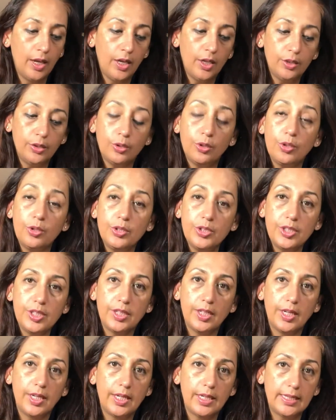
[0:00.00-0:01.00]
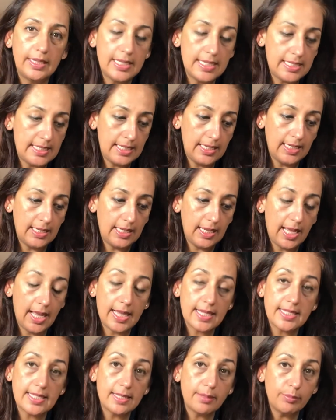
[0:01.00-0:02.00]
North this year
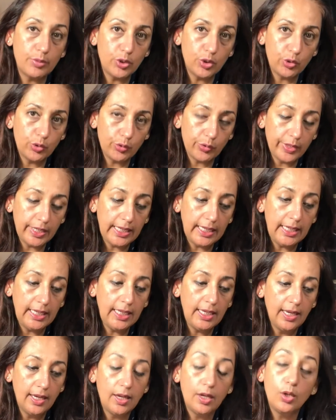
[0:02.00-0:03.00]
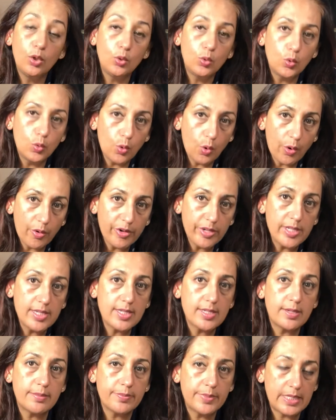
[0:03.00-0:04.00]
has number 3,
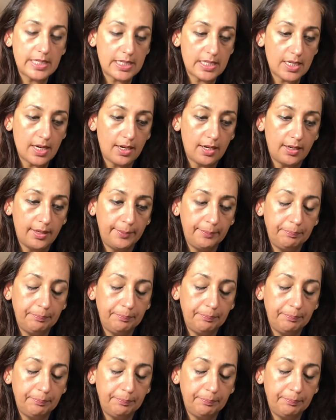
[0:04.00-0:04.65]
quarrelsome star,